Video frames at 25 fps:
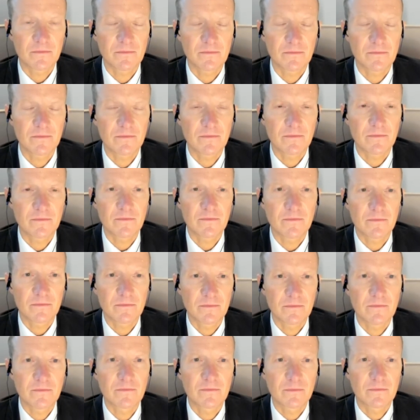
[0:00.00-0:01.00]

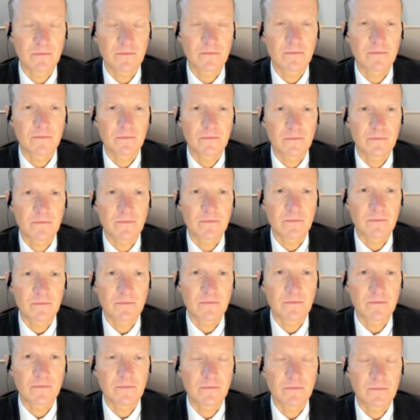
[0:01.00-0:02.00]

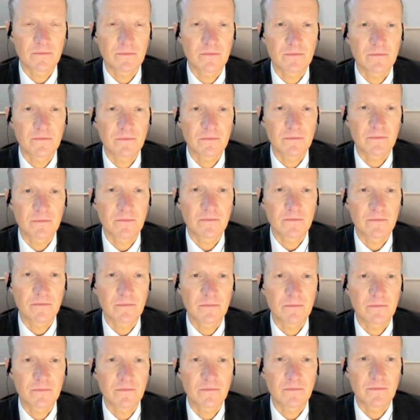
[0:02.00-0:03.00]

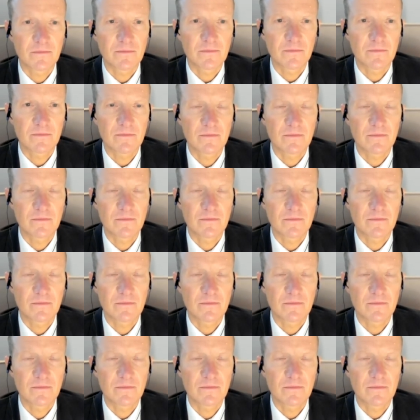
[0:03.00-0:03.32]
(not speaking)